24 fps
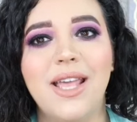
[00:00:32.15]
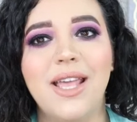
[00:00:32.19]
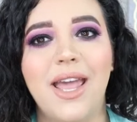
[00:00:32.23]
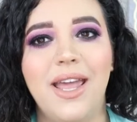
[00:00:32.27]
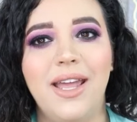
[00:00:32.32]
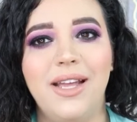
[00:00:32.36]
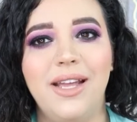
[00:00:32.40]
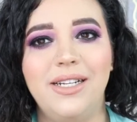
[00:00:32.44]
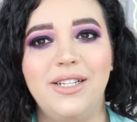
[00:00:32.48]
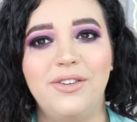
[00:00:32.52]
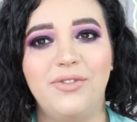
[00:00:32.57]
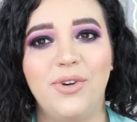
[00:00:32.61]

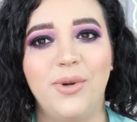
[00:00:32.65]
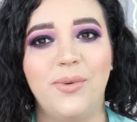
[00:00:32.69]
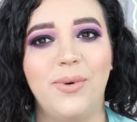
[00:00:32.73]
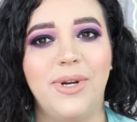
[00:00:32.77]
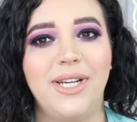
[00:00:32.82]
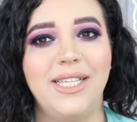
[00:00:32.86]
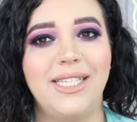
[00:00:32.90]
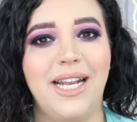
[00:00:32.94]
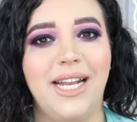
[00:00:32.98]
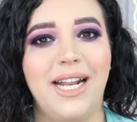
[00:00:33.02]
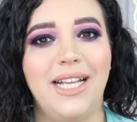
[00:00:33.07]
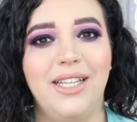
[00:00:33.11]
and different
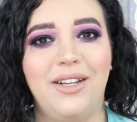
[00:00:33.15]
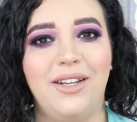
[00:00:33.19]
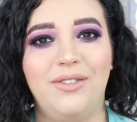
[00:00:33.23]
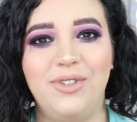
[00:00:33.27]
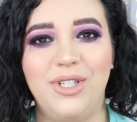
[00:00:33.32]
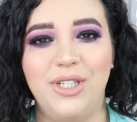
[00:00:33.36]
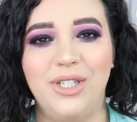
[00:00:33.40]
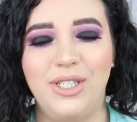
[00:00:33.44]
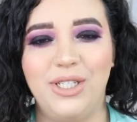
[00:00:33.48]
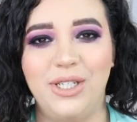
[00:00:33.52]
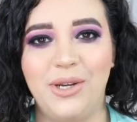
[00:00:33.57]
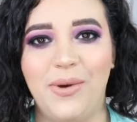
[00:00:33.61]
ways that I love
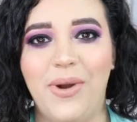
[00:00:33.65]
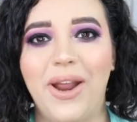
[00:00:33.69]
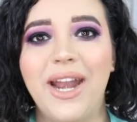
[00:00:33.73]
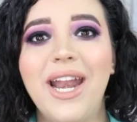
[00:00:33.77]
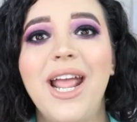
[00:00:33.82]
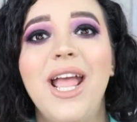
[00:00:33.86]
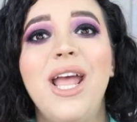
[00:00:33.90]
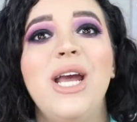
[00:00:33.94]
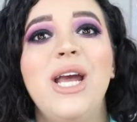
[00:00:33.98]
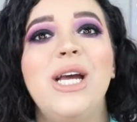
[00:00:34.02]
to do it.